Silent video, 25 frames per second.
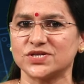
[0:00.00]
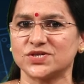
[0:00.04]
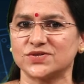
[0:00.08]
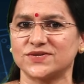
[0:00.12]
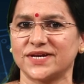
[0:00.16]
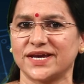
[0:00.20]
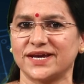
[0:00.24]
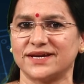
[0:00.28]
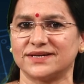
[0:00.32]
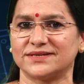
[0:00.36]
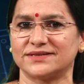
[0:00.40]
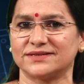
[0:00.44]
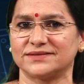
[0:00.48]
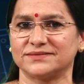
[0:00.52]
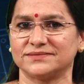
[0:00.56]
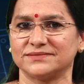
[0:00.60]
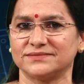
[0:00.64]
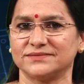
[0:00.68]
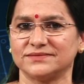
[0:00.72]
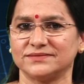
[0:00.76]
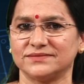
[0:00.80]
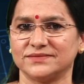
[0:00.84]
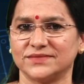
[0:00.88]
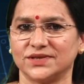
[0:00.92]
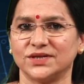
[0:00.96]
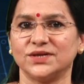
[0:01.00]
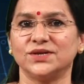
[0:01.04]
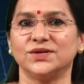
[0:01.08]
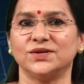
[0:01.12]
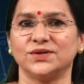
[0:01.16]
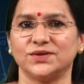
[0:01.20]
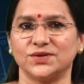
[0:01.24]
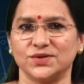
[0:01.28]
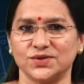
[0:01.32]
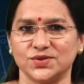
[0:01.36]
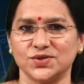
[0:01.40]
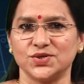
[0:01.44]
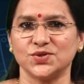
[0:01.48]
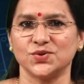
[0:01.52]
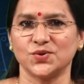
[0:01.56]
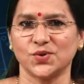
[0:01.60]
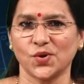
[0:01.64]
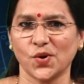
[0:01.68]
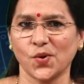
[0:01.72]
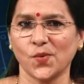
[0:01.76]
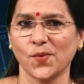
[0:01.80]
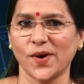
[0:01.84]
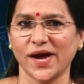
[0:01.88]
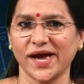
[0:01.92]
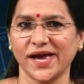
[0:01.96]
state. Do you
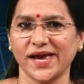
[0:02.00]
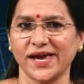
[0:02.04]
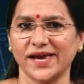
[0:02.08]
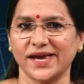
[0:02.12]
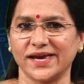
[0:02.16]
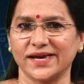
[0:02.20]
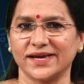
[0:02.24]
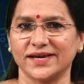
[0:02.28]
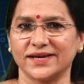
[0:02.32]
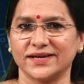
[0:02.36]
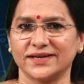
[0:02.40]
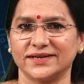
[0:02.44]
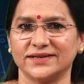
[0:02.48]
know why?